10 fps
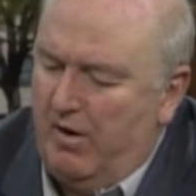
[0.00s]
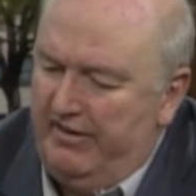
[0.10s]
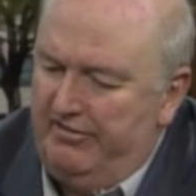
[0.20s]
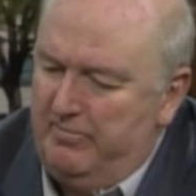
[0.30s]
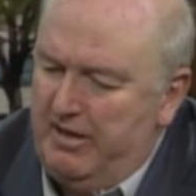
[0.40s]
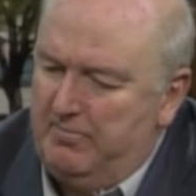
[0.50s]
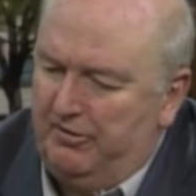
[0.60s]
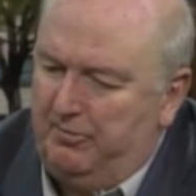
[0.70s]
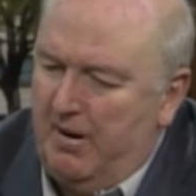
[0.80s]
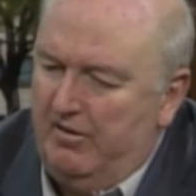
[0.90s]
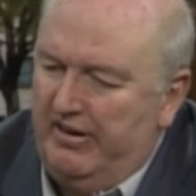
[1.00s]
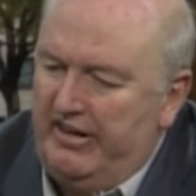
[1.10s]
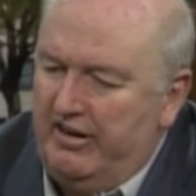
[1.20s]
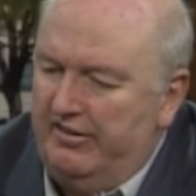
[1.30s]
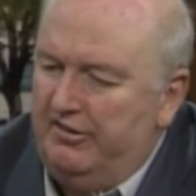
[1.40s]
quite a few people spoke,
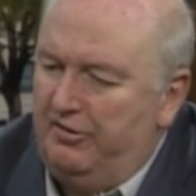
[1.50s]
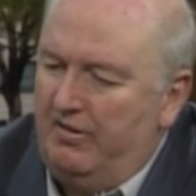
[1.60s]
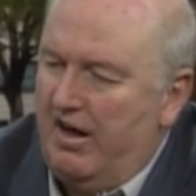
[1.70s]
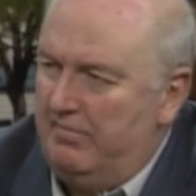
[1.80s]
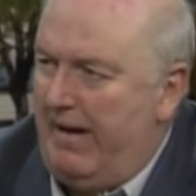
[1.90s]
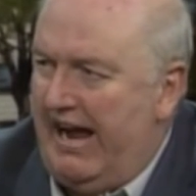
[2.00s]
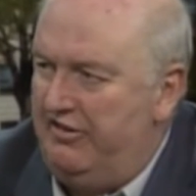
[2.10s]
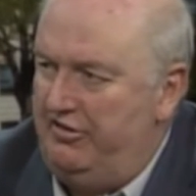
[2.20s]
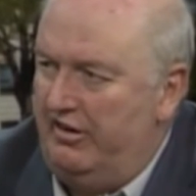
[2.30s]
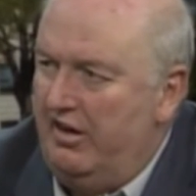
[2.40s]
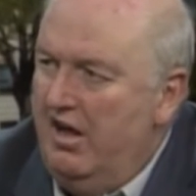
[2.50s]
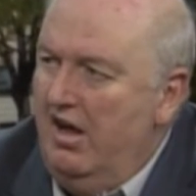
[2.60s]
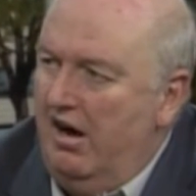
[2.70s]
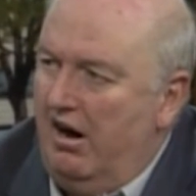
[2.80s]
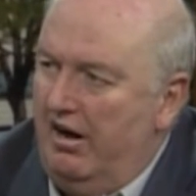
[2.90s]
and you know, there's a lot of passion
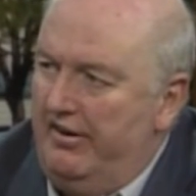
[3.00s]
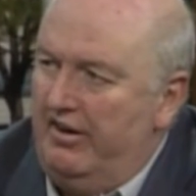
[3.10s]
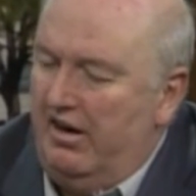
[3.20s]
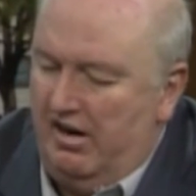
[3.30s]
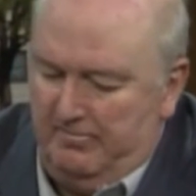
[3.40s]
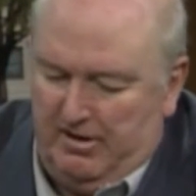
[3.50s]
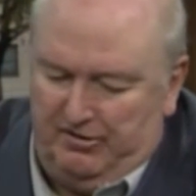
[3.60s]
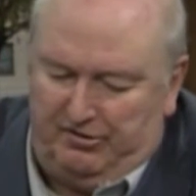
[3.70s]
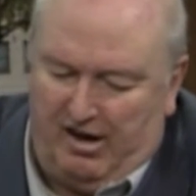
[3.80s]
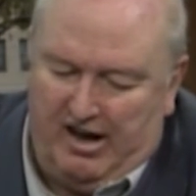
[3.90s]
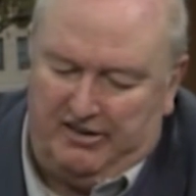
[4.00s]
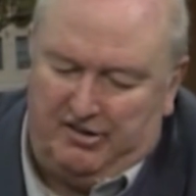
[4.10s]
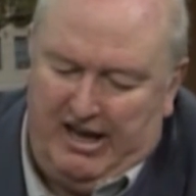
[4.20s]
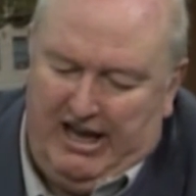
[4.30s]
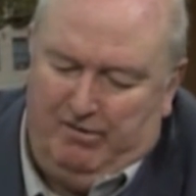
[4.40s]
on both
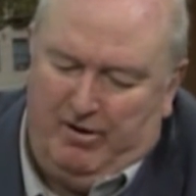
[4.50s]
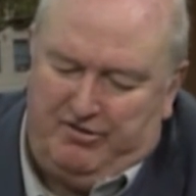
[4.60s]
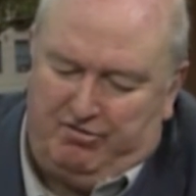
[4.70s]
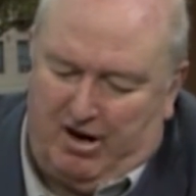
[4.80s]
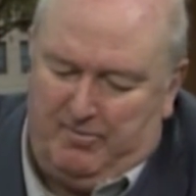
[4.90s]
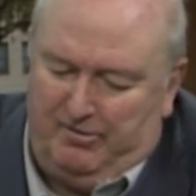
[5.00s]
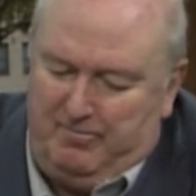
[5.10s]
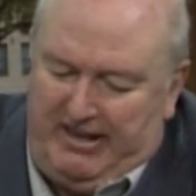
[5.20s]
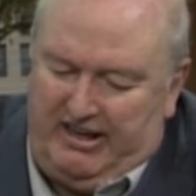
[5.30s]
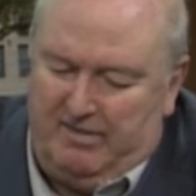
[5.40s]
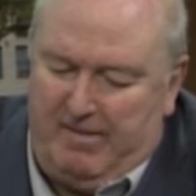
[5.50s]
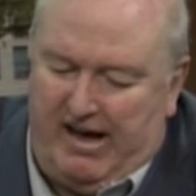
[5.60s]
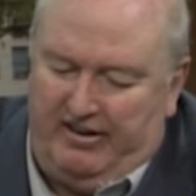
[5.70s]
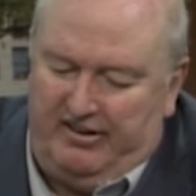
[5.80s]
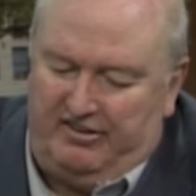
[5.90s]
sides. What troubled me
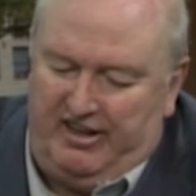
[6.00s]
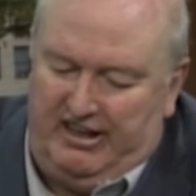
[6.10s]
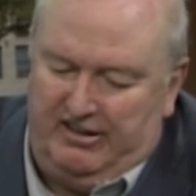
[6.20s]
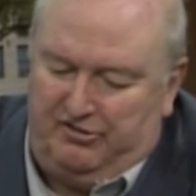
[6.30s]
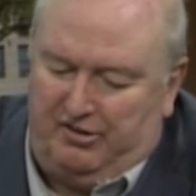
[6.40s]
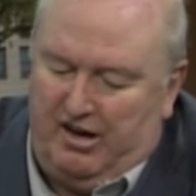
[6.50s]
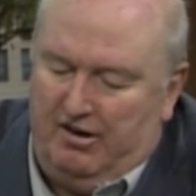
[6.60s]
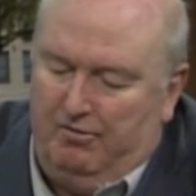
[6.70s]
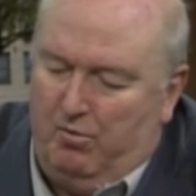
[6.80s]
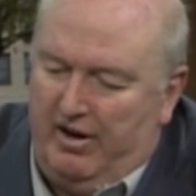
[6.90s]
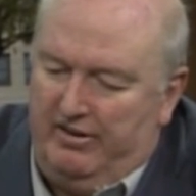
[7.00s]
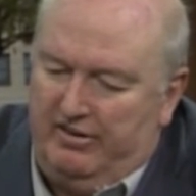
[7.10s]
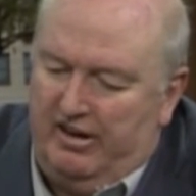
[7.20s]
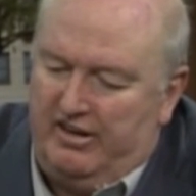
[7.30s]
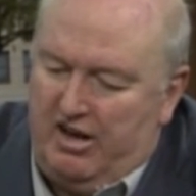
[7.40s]
about it is
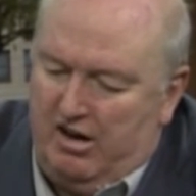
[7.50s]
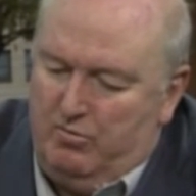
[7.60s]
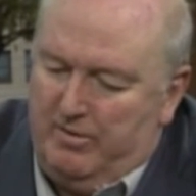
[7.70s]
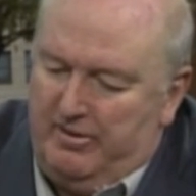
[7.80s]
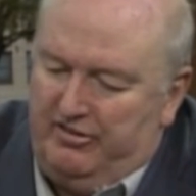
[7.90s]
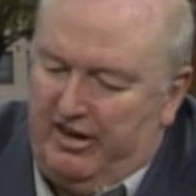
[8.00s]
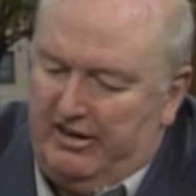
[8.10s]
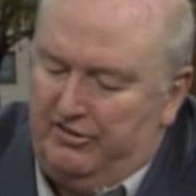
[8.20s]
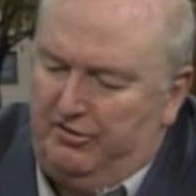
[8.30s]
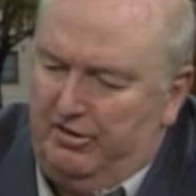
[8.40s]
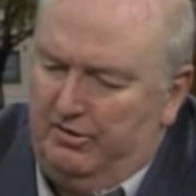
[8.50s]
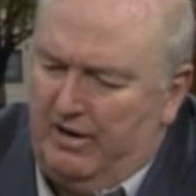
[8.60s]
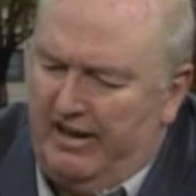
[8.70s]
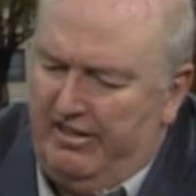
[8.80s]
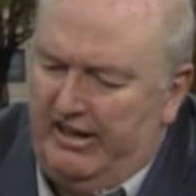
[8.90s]
a young woman dentist
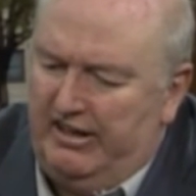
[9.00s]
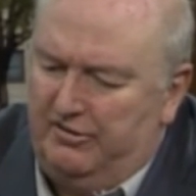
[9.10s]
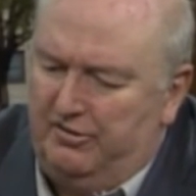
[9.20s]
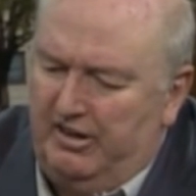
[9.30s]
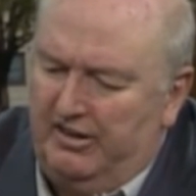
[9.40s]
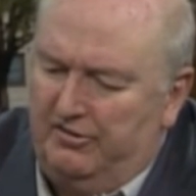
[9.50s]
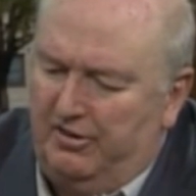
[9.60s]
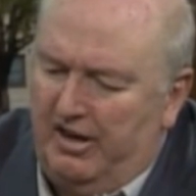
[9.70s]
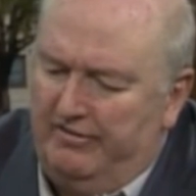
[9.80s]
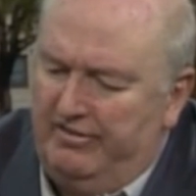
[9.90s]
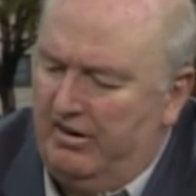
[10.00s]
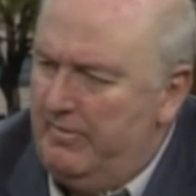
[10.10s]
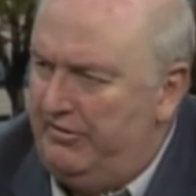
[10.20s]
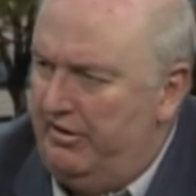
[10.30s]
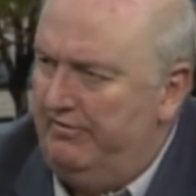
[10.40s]
who I think is
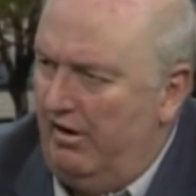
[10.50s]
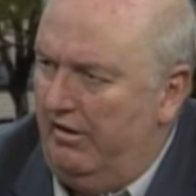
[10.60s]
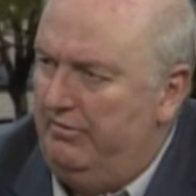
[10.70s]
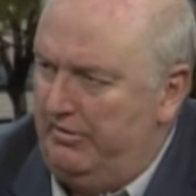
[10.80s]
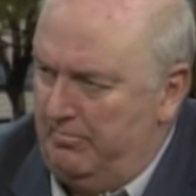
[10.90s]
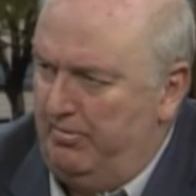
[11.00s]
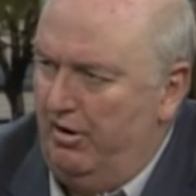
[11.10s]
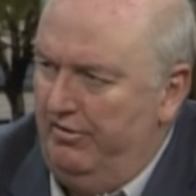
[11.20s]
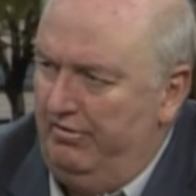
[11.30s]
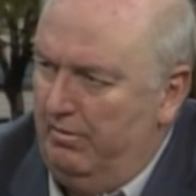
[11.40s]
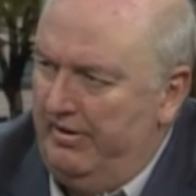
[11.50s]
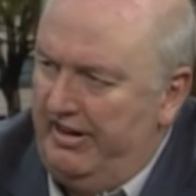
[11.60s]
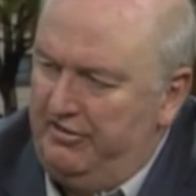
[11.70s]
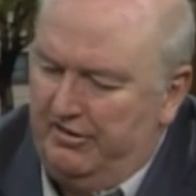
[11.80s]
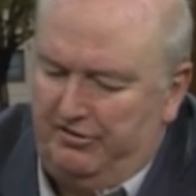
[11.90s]
very much involved with the
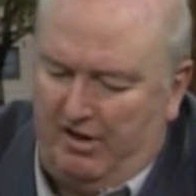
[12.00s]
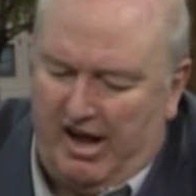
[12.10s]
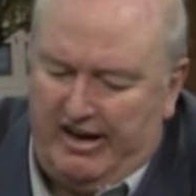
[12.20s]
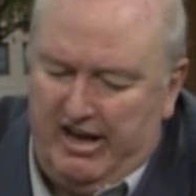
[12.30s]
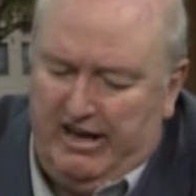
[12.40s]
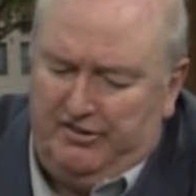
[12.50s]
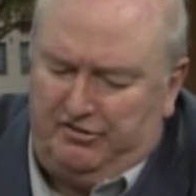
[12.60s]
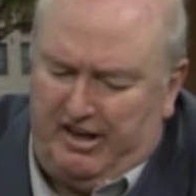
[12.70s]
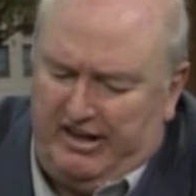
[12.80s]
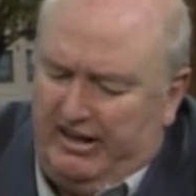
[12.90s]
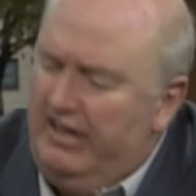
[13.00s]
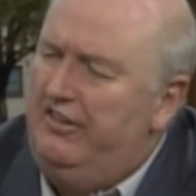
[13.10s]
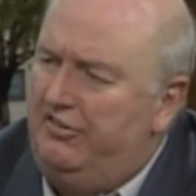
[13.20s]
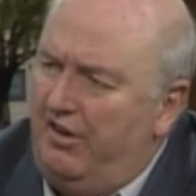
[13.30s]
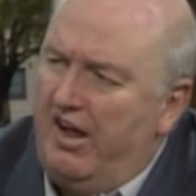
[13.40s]
pro-fluoridation side said
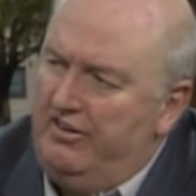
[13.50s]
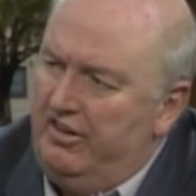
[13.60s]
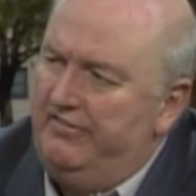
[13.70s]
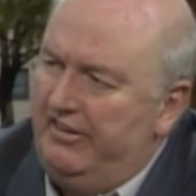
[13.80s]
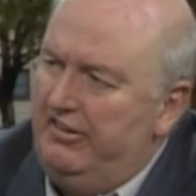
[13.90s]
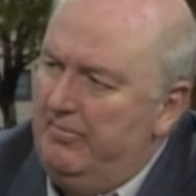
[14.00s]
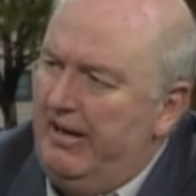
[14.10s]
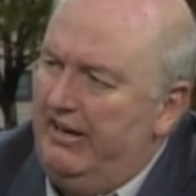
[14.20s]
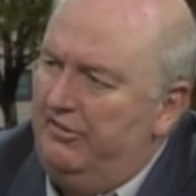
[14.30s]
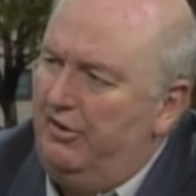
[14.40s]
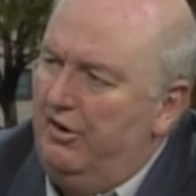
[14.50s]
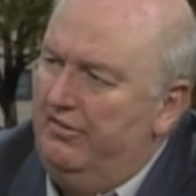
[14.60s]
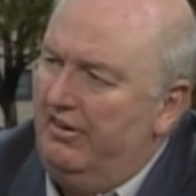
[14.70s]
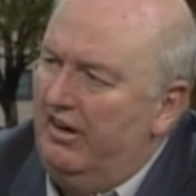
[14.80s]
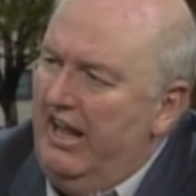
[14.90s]
the scientific debate is
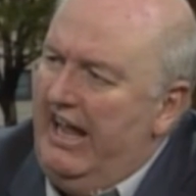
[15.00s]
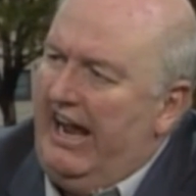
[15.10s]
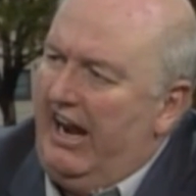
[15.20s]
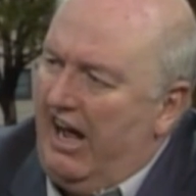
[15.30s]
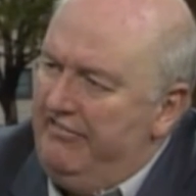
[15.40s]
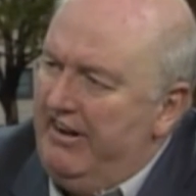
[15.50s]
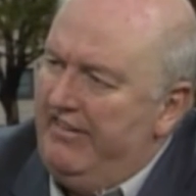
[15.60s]
over. And I